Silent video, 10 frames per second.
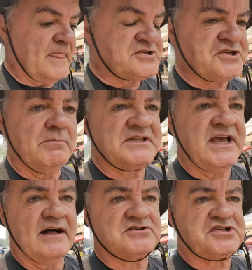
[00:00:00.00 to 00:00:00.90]
somebody
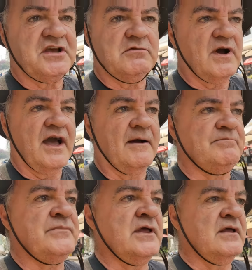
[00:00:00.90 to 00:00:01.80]
else who,
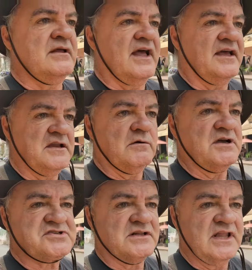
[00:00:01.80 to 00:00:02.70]
you know,
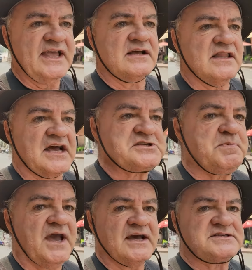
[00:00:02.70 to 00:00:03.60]
who's a legal
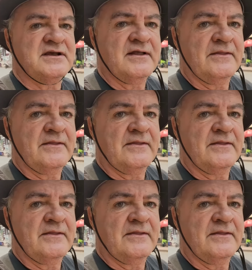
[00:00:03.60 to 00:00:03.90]
expert,